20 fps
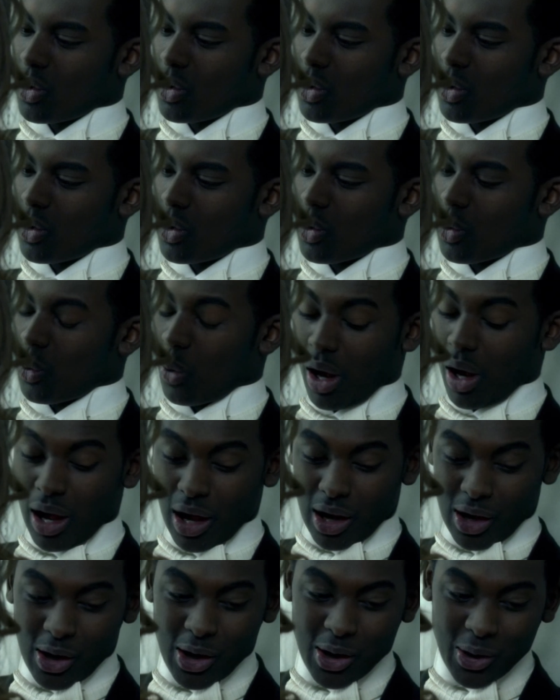back of the
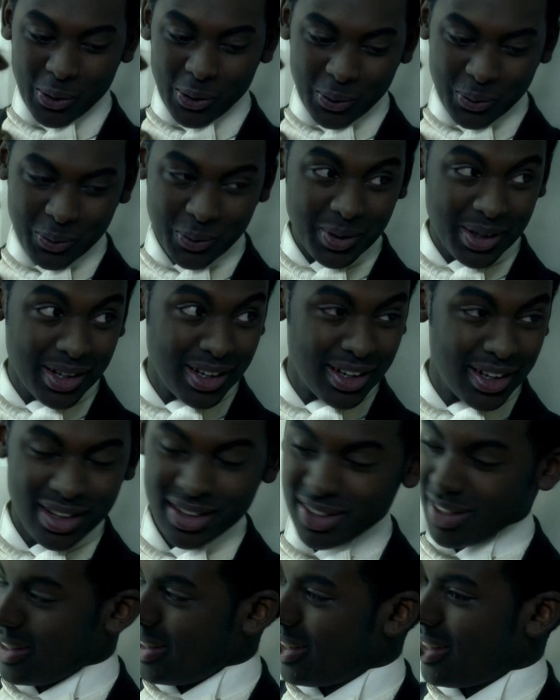pool house.
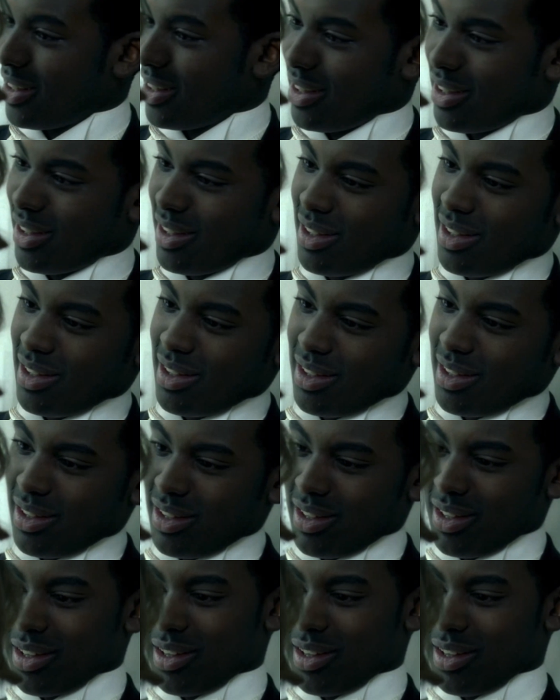Just